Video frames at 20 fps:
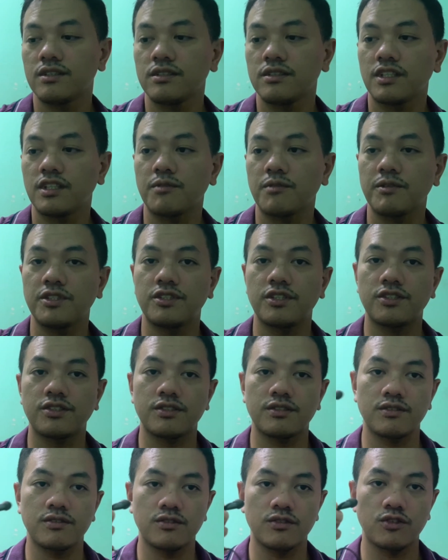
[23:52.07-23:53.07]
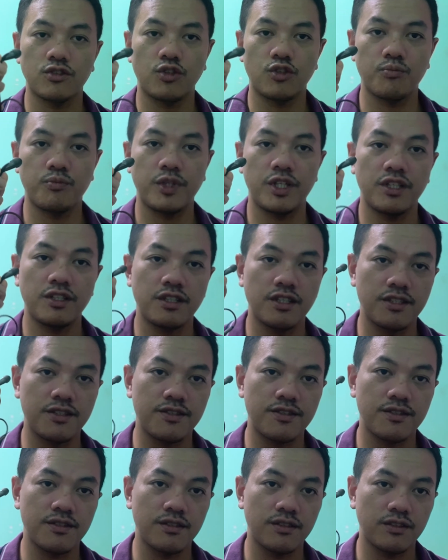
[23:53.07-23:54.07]
I mean, just compare
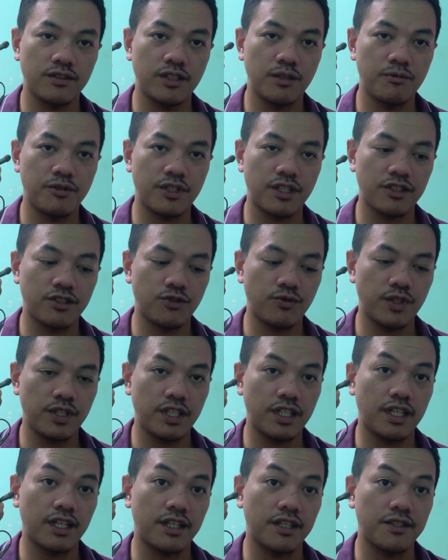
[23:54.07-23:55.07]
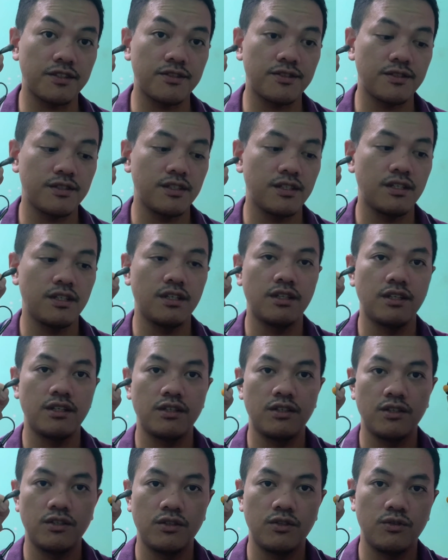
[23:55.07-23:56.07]
these Klipsch X20Is
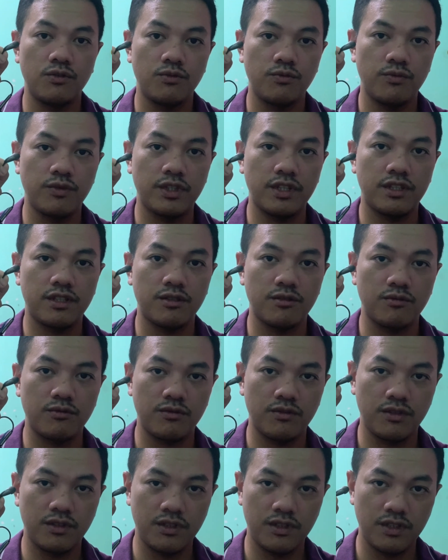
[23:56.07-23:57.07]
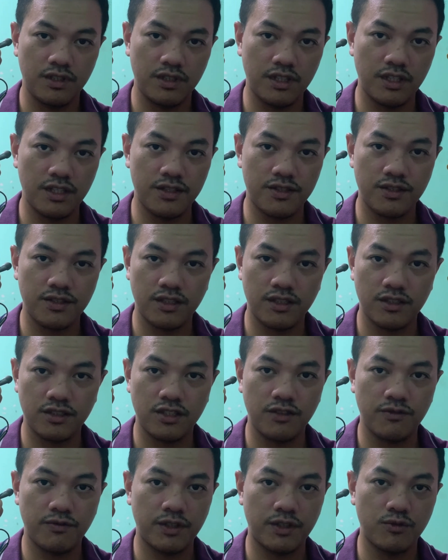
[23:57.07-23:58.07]
with these
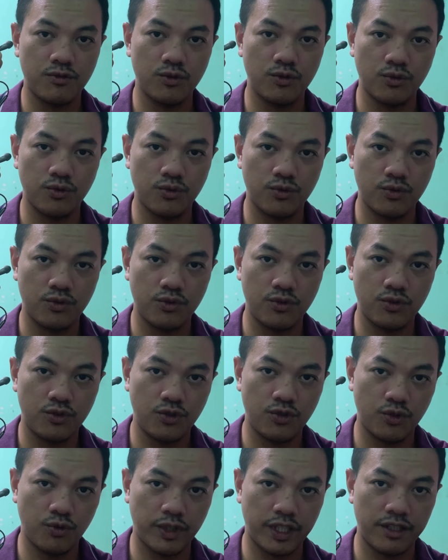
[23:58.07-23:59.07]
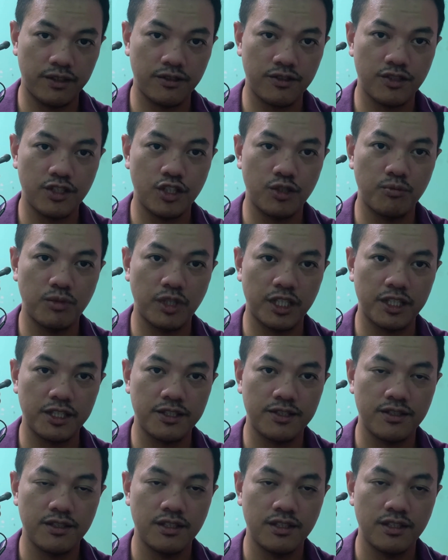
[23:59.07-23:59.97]
T52 true wireless earbuds.